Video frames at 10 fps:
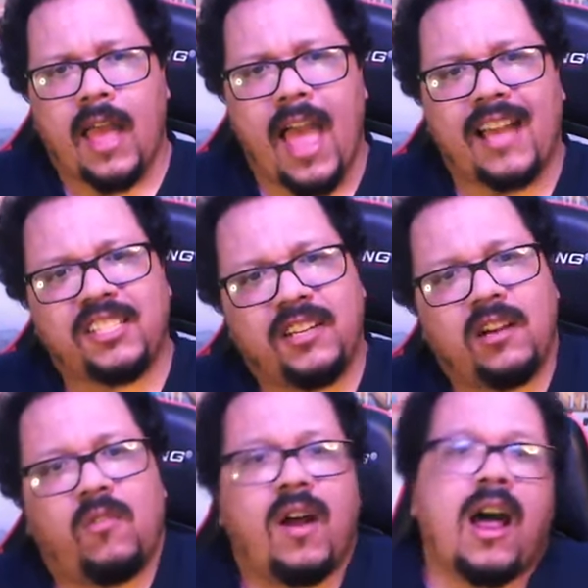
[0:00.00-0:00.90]
Actually, you
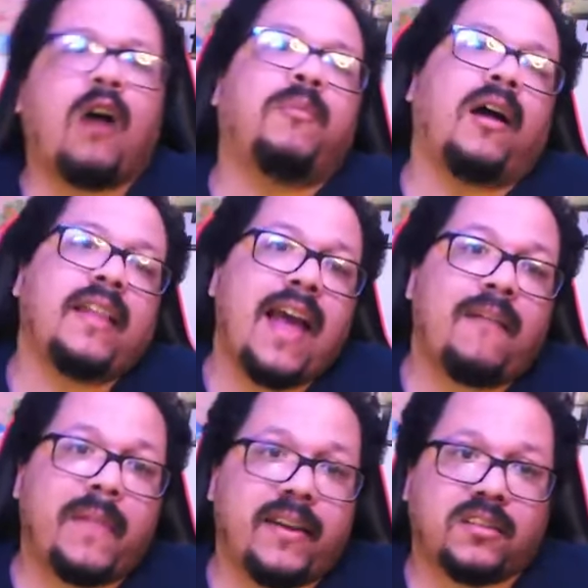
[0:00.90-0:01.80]
know what? I'll probably have
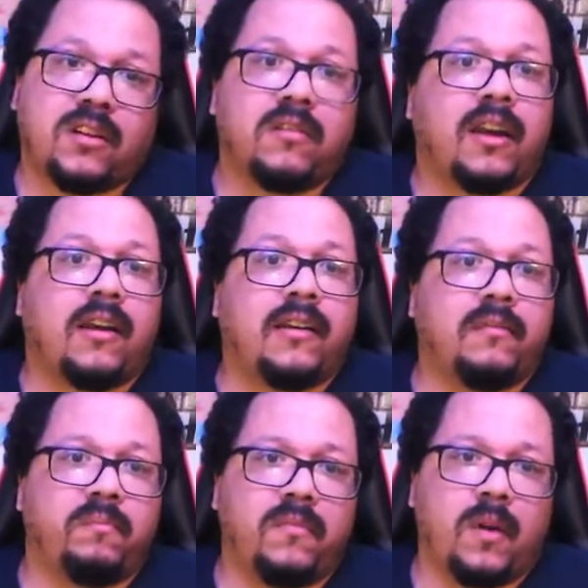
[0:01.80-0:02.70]
my Ahsoka
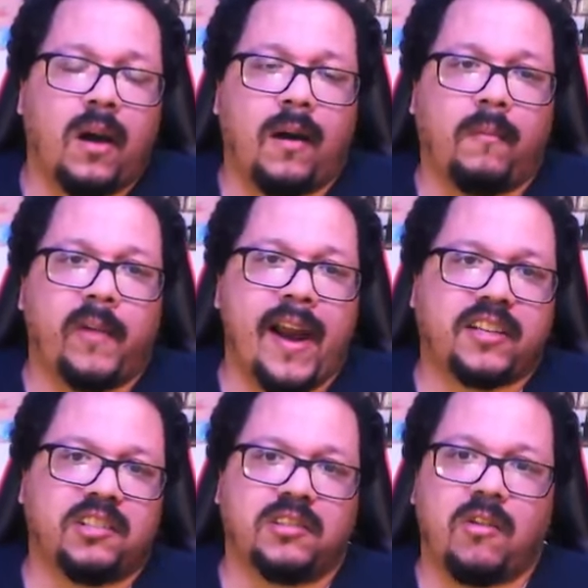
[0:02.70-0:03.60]
um,
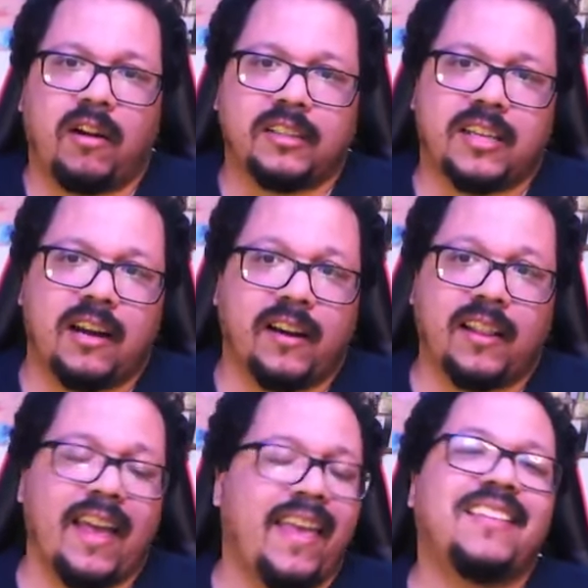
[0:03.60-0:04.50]
reactions go on Saturday.
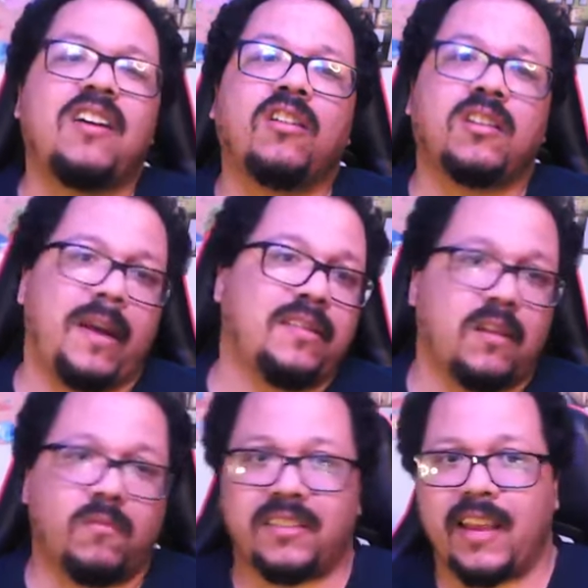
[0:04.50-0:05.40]
Like, it all depends
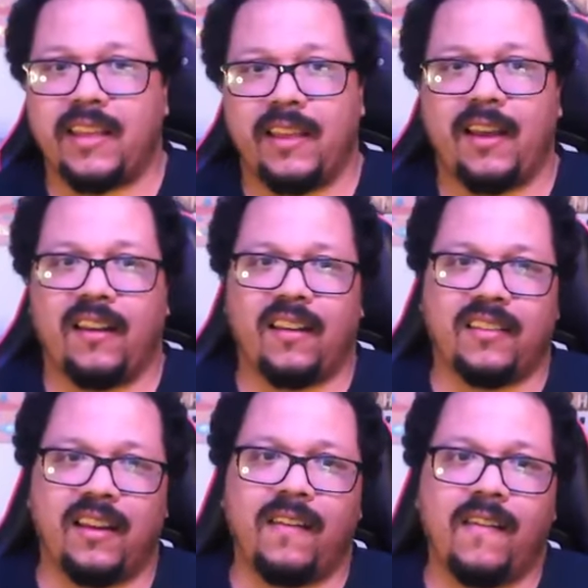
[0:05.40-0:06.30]
on what day uh,
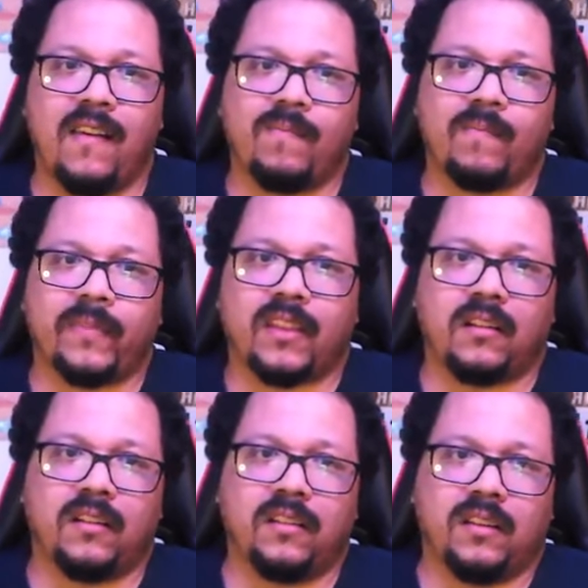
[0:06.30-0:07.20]
the
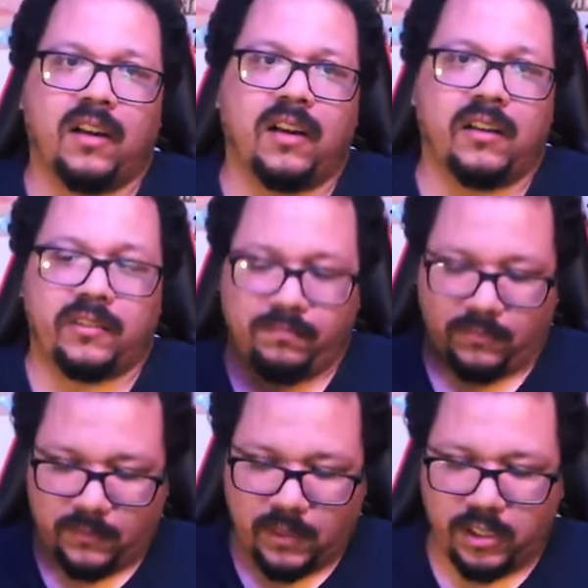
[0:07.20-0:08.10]
the
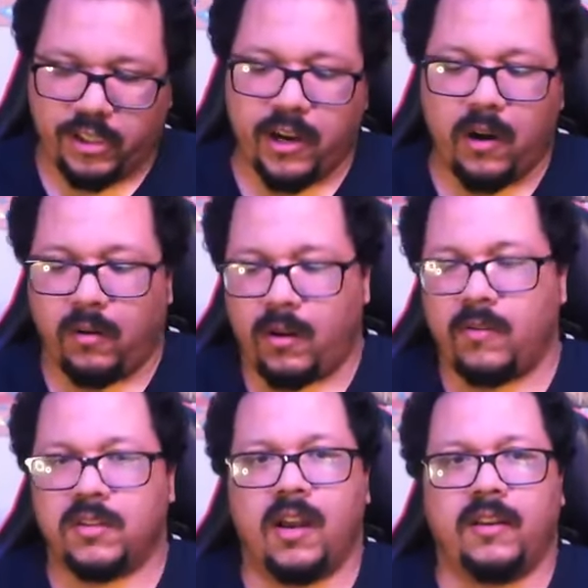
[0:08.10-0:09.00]
show
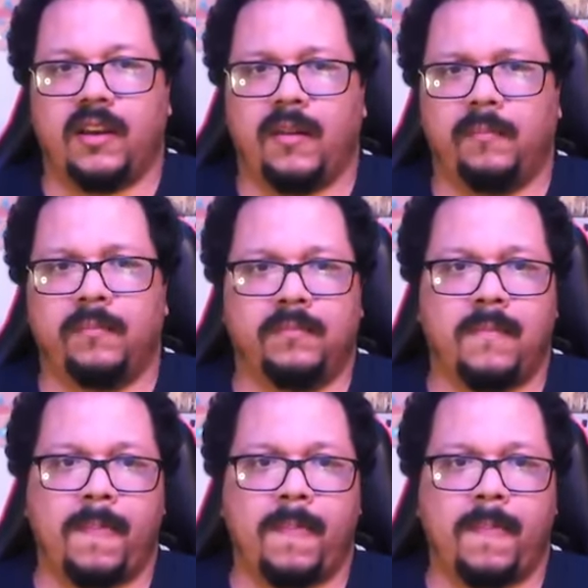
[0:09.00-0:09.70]
goes on um